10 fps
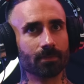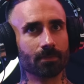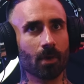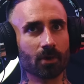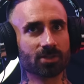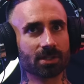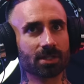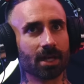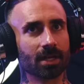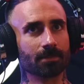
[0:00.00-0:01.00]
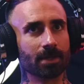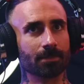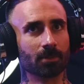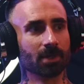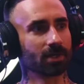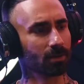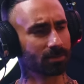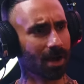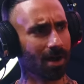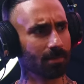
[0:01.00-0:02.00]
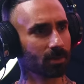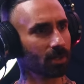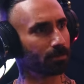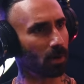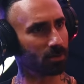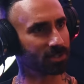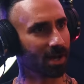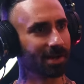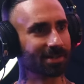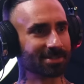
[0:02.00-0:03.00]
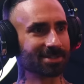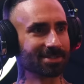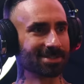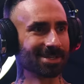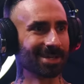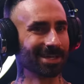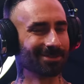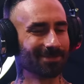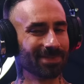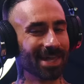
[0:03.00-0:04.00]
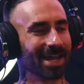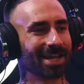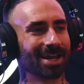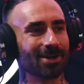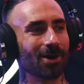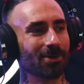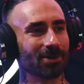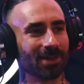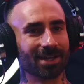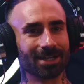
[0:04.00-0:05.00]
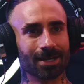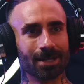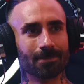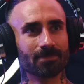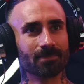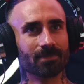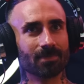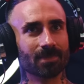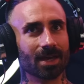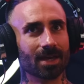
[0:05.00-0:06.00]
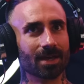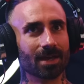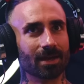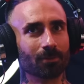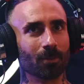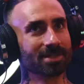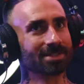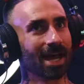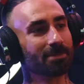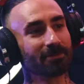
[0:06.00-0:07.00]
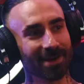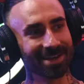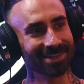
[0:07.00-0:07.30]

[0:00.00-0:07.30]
mostly like people be like, yo, Dom, or yo, bro science. Cause it's like, then I kind of know they're like, what type of fan